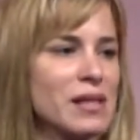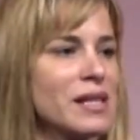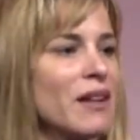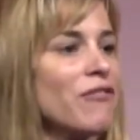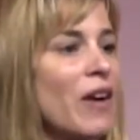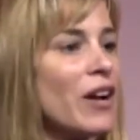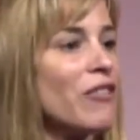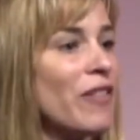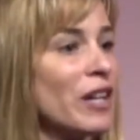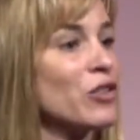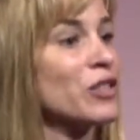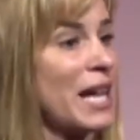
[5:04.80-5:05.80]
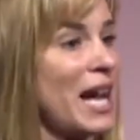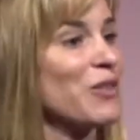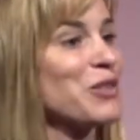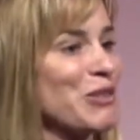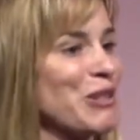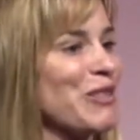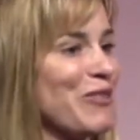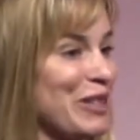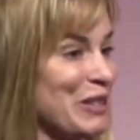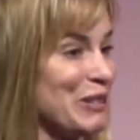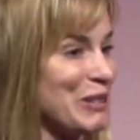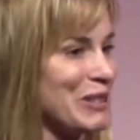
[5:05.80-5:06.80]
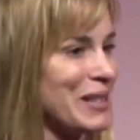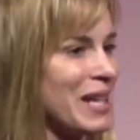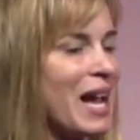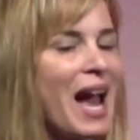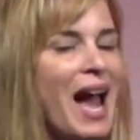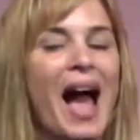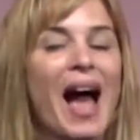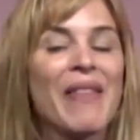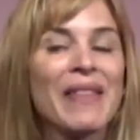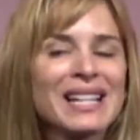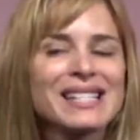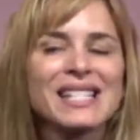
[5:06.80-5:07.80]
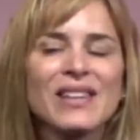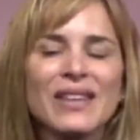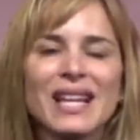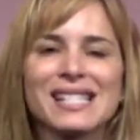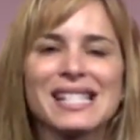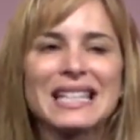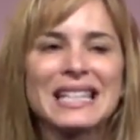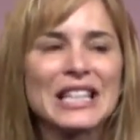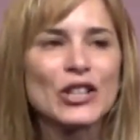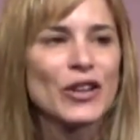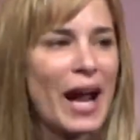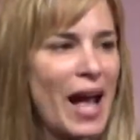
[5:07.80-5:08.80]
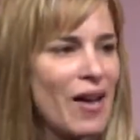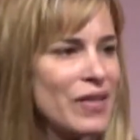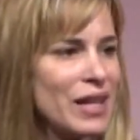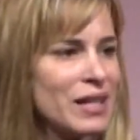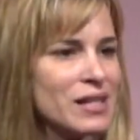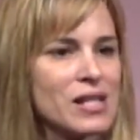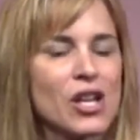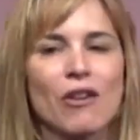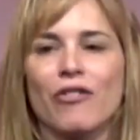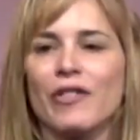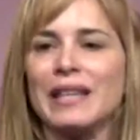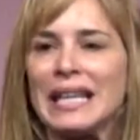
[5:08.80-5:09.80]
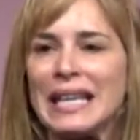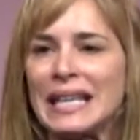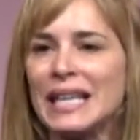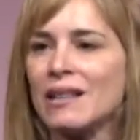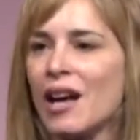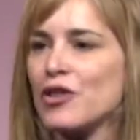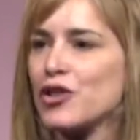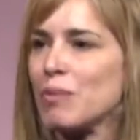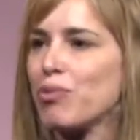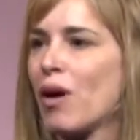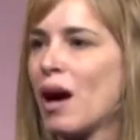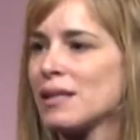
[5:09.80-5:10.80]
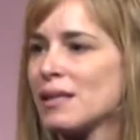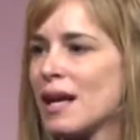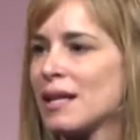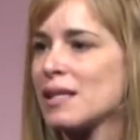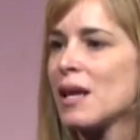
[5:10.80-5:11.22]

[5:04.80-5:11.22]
that firefighters encounter in the field. And that's giving us clear evidence for the etiologic process